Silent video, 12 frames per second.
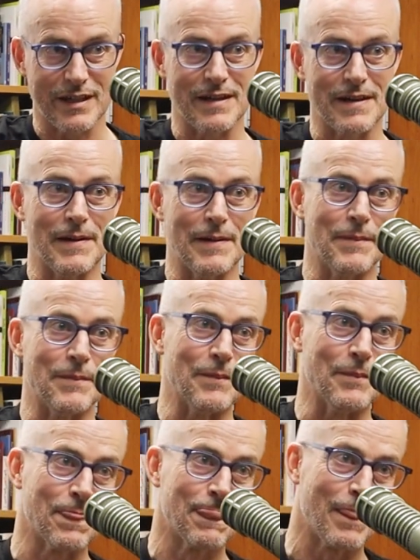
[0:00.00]

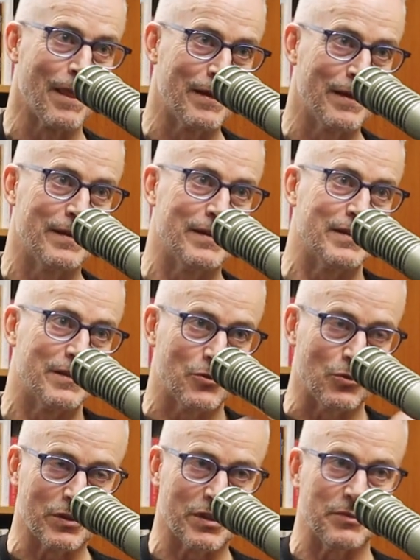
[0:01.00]

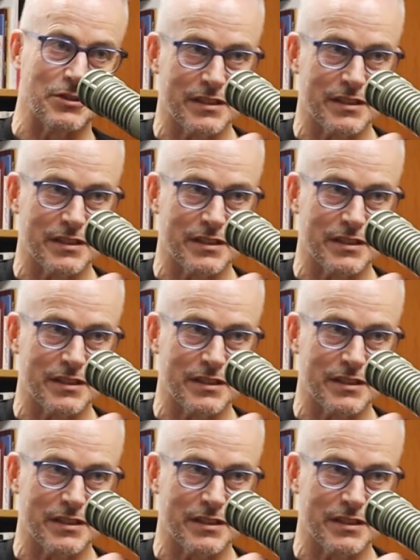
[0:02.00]
talking to my